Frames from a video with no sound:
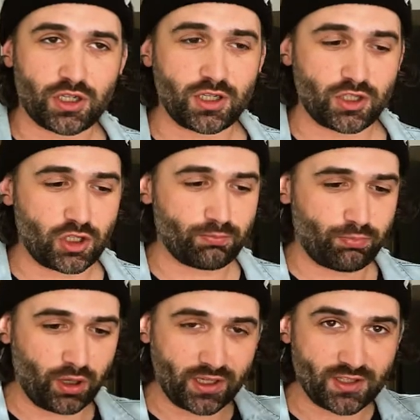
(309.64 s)
is just
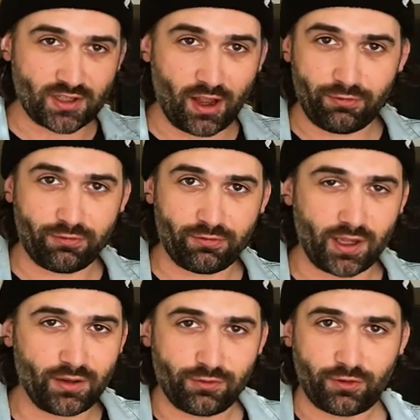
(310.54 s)
putting stuff
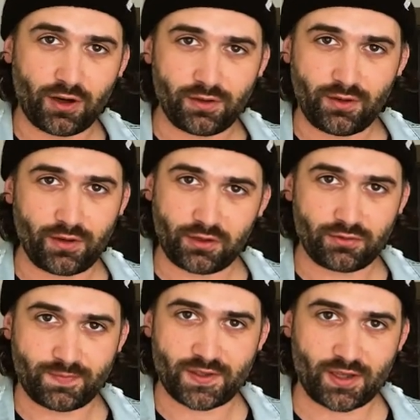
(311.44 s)
in front of
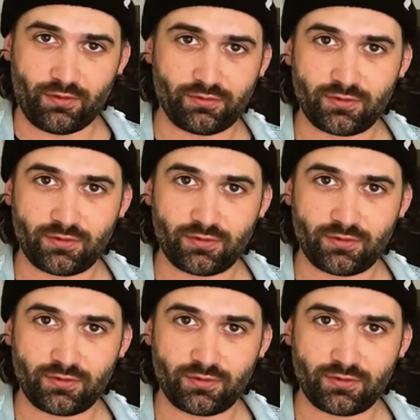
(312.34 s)
other stuff.